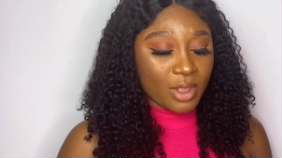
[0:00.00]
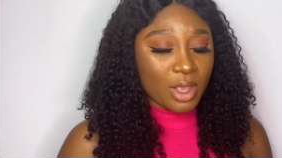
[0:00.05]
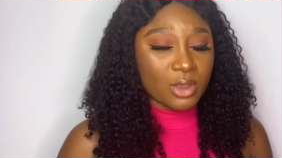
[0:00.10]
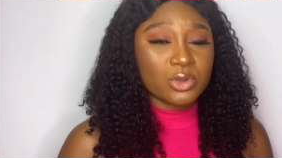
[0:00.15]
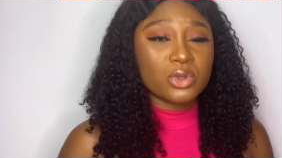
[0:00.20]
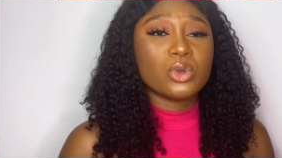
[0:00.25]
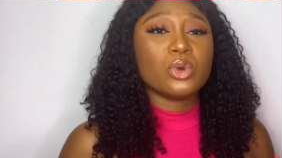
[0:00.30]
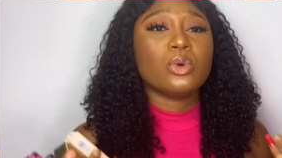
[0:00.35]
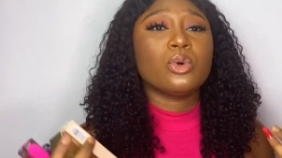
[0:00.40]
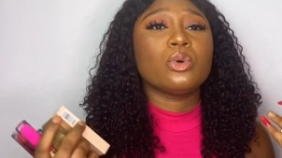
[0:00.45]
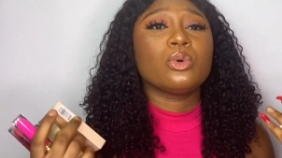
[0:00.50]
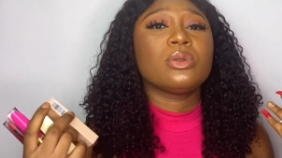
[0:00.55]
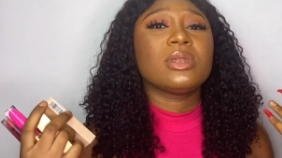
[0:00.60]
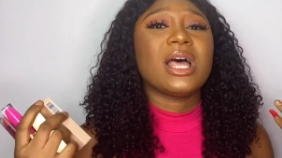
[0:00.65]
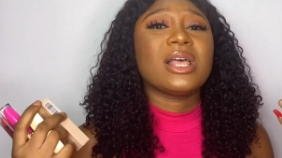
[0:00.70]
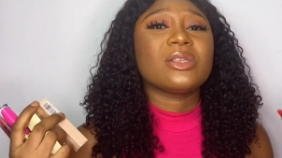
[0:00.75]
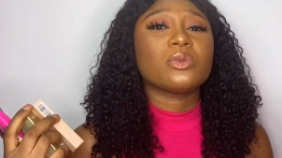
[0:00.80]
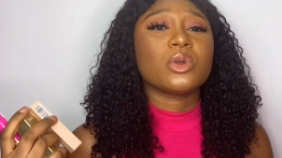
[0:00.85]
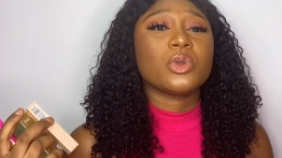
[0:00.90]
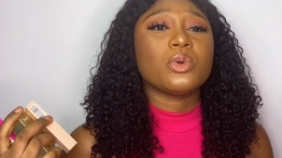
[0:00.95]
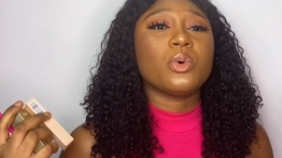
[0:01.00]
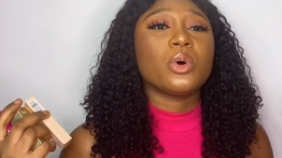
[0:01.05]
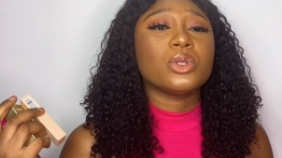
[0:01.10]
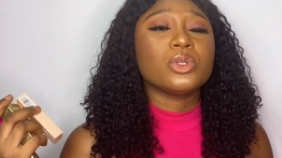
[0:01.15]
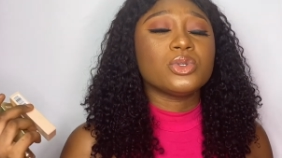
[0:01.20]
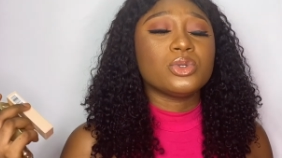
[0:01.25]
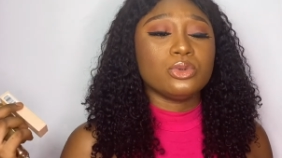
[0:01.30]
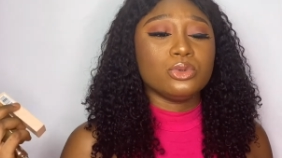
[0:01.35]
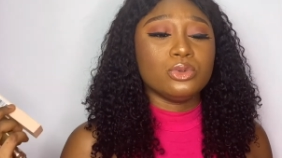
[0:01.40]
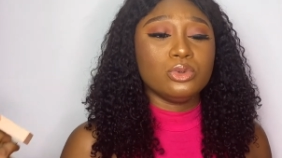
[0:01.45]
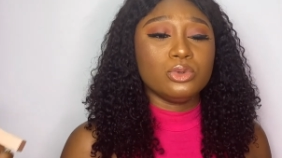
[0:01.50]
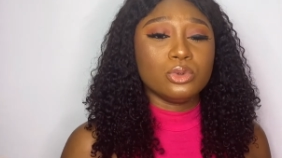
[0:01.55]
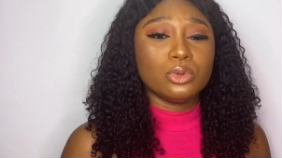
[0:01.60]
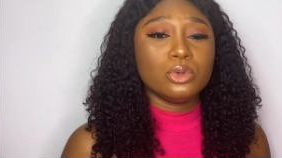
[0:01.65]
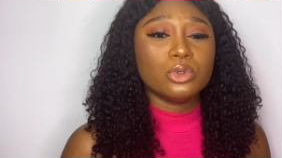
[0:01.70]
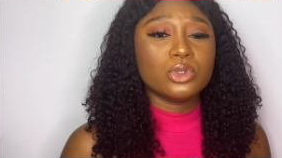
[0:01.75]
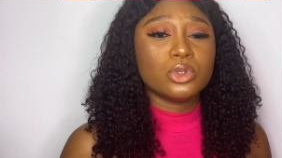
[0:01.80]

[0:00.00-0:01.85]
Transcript: So that's what you want to do.